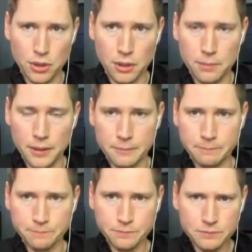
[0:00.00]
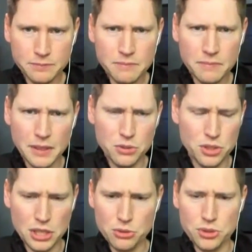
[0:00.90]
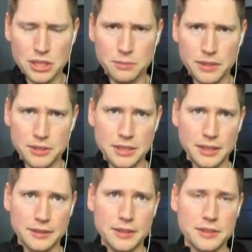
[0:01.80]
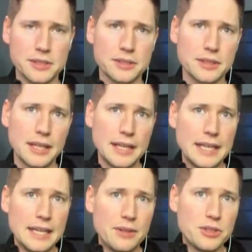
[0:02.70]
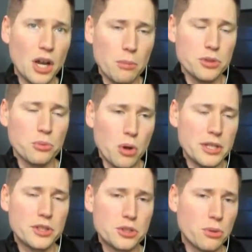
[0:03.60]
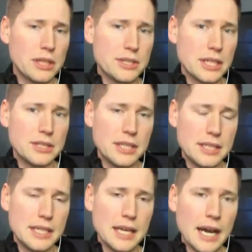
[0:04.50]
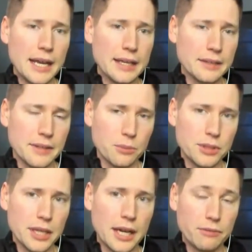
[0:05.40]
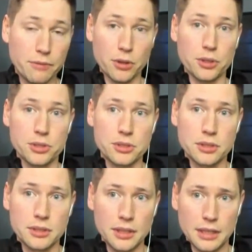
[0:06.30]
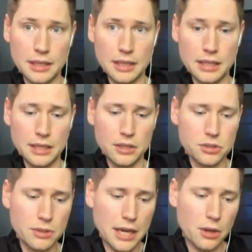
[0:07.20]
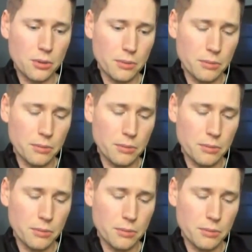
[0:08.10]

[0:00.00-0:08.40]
there, but it was just interesting to me to see, like, this almost was the 2060 Ti that we got first. So now